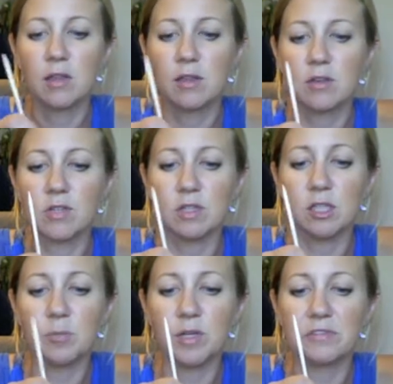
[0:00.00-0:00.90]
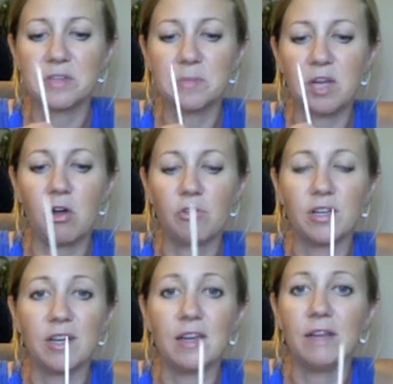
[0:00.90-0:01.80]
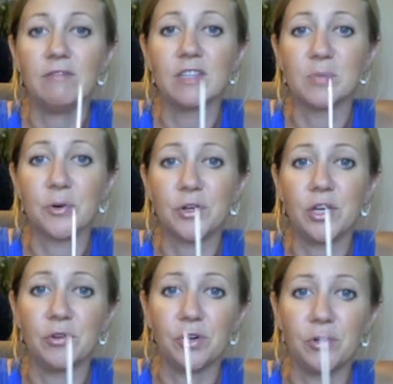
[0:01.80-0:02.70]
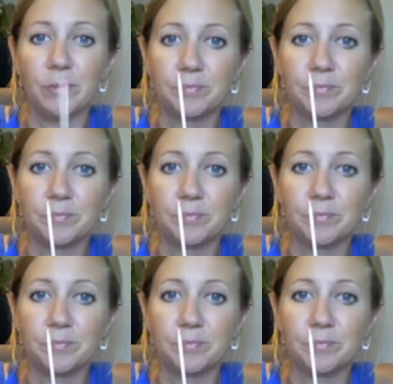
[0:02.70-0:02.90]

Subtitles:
there's a little bit of something called an invisible cuticle.